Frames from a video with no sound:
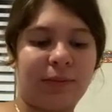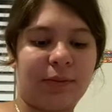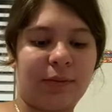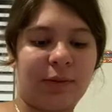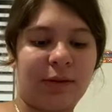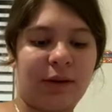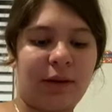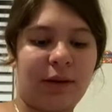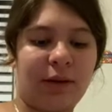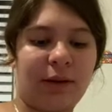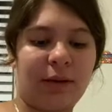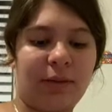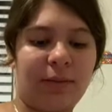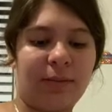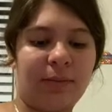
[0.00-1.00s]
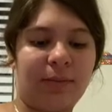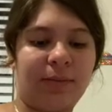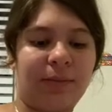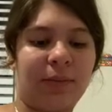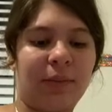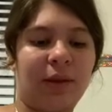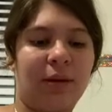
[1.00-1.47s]
Okay,
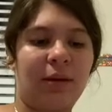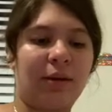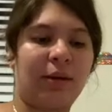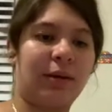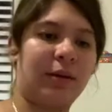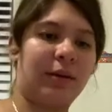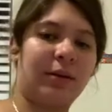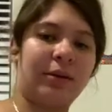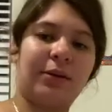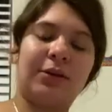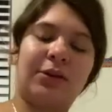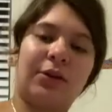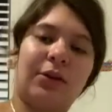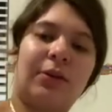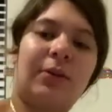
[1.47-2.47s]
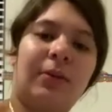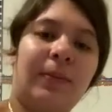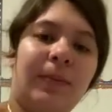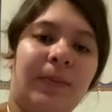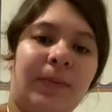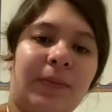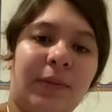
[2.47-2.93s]
so
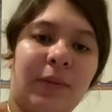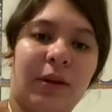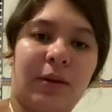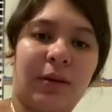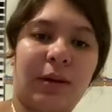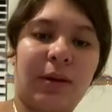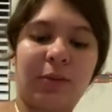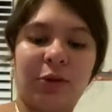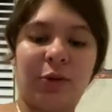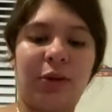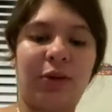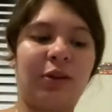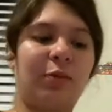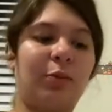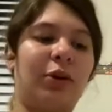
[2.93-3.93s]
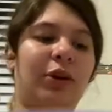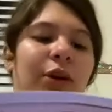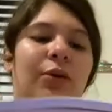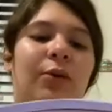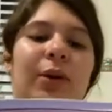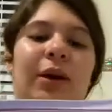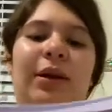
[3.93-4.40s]
I'm doing this pretty
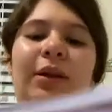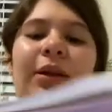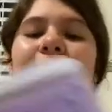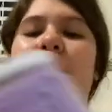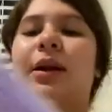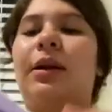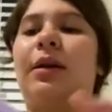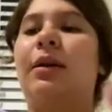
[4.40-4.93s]
quickly,